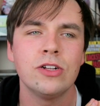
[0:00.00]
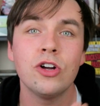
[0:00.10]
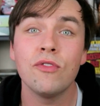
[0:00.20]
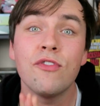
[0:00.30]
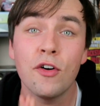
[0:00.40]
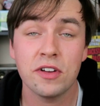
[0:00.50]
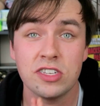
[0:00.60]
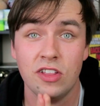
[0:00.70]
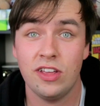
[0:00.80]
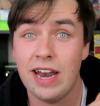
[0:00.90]
Don't
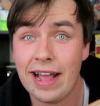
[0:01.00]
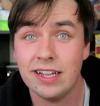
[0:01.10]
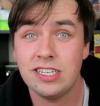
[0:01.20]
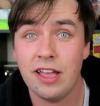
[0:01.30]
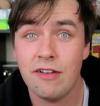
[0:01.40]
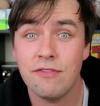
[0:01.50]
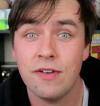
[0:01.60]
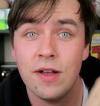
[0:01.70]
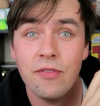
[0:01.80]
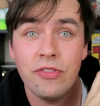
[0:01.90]
focus on the
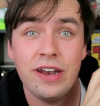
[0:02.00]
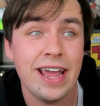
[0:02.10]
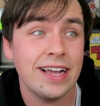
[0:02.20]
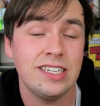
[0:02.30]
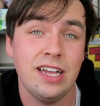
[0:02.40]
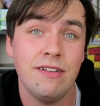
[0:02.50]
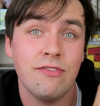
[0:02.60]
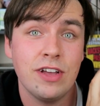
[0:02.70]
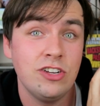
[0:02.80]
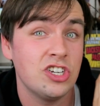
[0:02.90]
negative. The
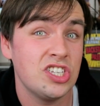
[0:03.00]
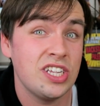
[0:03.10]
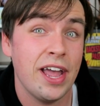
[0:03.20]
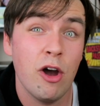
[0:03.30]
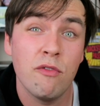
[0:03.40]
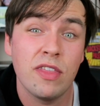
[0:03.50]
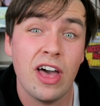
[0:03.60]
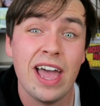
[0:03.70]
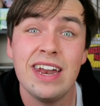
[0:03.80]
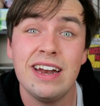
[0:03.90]
negative can just stay over
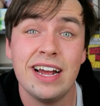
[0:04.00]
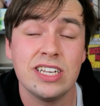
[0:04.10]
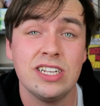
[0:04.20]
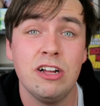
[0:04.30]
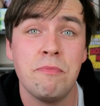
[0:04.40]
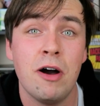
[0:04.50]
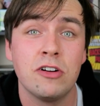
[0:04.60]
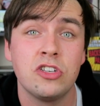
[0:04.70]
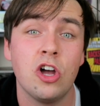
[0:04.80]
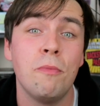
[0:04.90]
there in a nice little
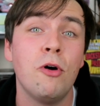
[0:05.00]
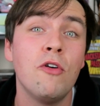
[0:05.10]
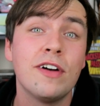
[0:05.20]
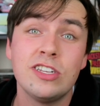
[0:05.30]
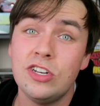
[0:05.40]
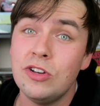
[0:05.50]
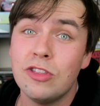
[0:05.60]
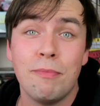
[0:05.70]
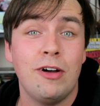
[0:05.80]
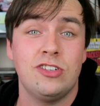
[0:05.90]
box. Come over to
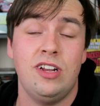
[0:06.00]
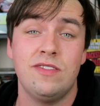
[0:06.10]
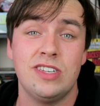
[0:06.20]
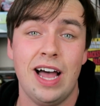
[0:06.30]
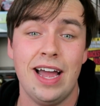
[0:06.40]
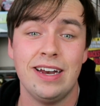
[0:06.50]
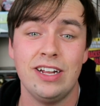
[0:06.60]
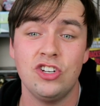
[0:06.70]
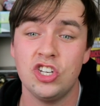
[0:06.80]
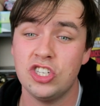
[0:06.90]
the positive side
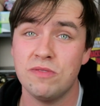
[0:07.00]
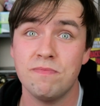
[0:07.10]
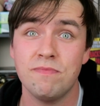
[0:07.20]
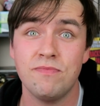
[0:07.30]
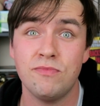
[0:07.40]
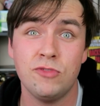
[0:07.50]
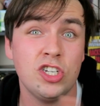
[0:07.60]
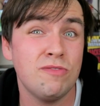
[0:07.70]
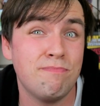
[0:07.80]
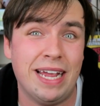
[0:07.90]
and just
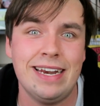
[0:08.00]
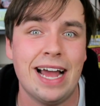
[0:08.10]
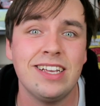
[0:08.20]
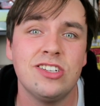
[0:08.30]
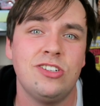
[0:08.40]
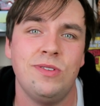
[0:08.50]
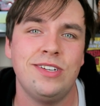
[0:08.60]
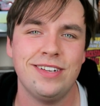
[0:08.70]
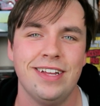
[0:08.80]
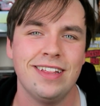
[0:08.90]
just be nice to
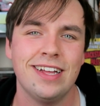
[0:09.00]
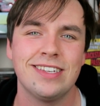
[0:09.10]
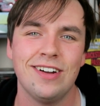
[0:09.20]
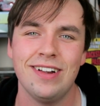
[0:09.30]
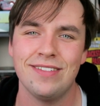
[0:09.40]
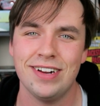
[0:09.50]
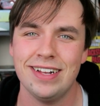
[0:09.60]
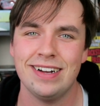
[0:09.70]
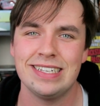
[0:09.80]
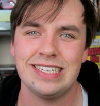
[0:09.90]
each other. That's all I
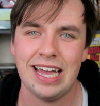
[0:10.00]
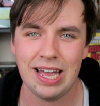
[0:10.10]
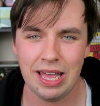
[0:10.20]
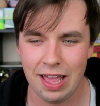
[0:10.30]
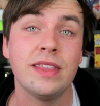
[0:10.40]
really gotta say.